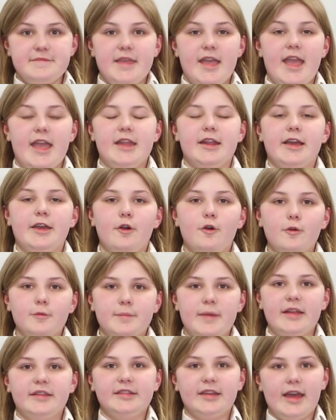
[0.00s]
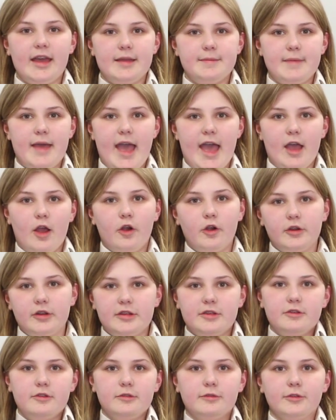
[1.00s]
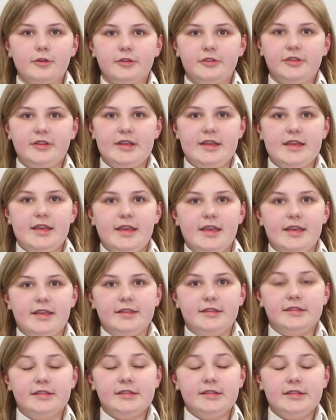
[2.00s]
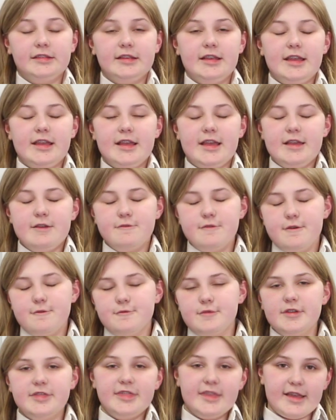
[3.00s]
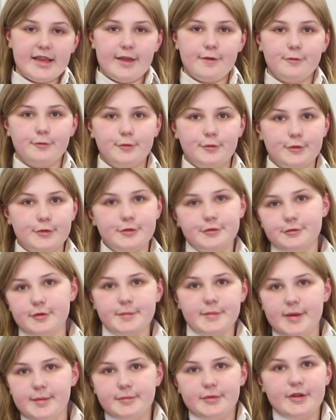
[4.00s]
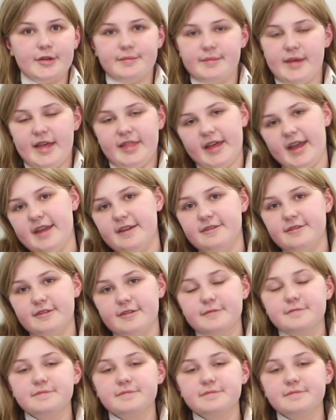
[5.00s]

And I hope my time at Harding University is one thing I will remember in my life.